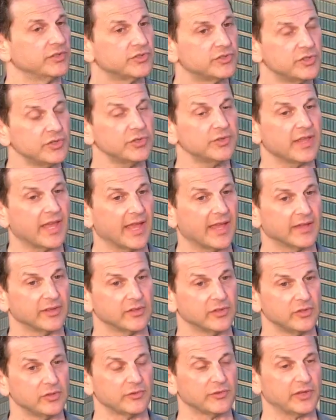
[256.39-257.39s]
do that,
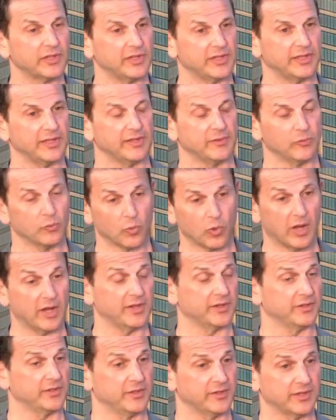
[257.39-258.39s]
you really,
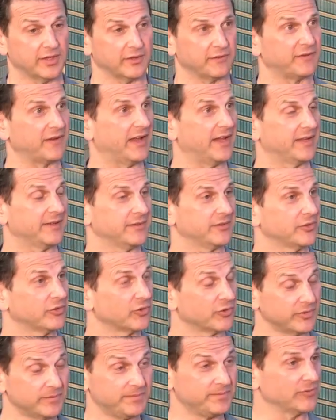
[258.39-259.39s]
you got to find
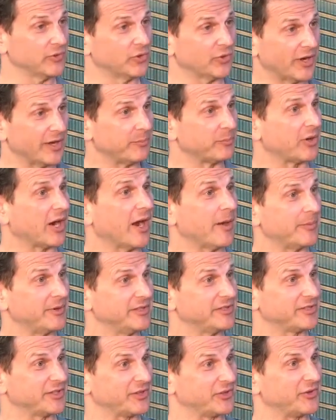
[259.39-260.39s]
great
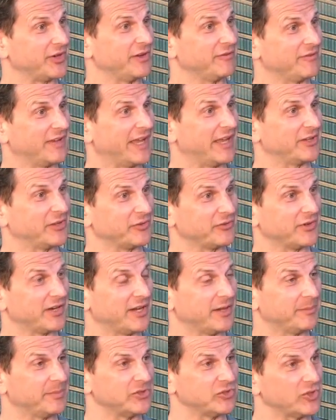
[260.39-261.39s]
properties at a great value,
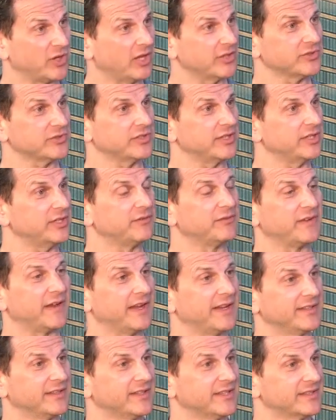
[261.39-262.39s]
right? But you also need to
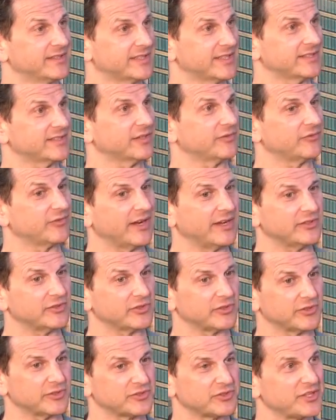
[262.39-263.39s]
find consistent
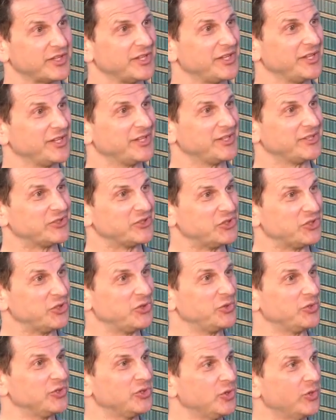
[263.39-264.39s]
renters. Do
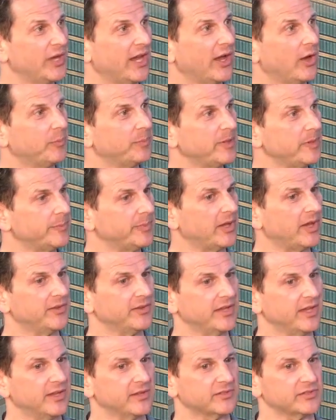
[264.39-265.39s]
you help people on
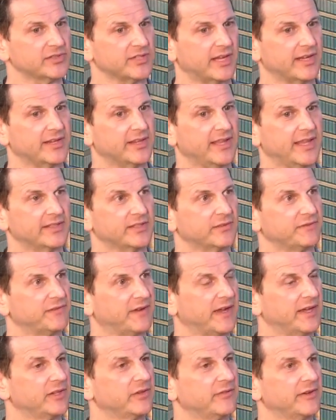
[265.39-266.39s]
the other side of that to
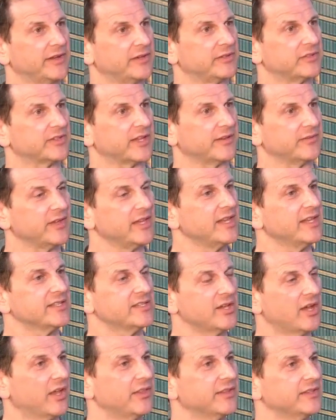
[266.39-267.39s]
find the renters? I see
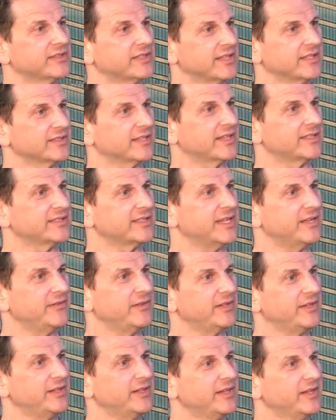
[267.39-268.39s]
all these things on
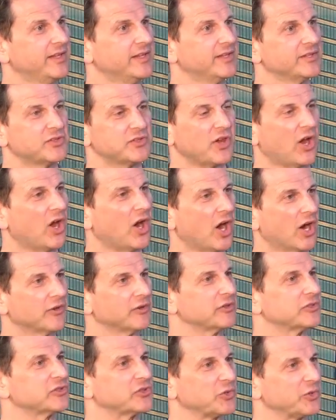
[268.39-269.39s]
TV,
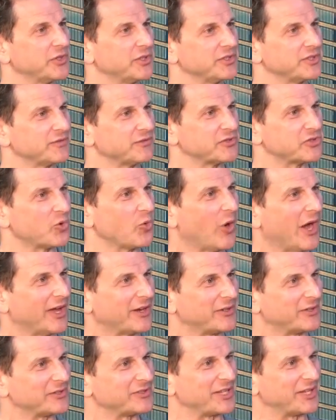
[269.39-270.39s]
horror stories of
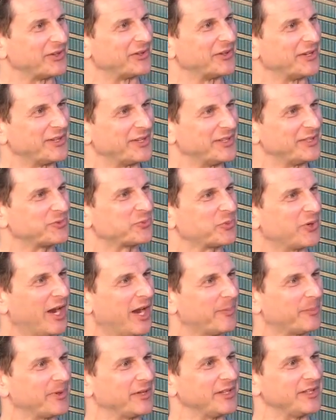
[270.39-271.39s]
squatters that are in these
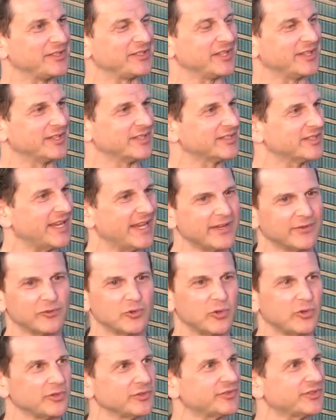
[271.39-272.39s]
properties, and the state
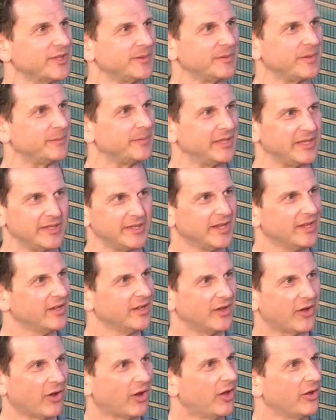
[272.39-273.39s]
rules seem to be
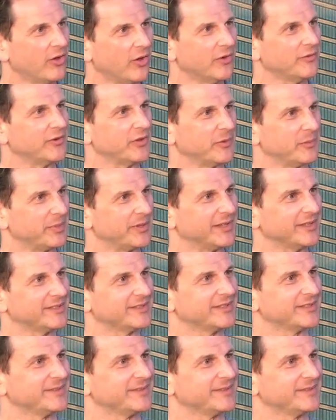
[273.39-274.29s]
all over the place.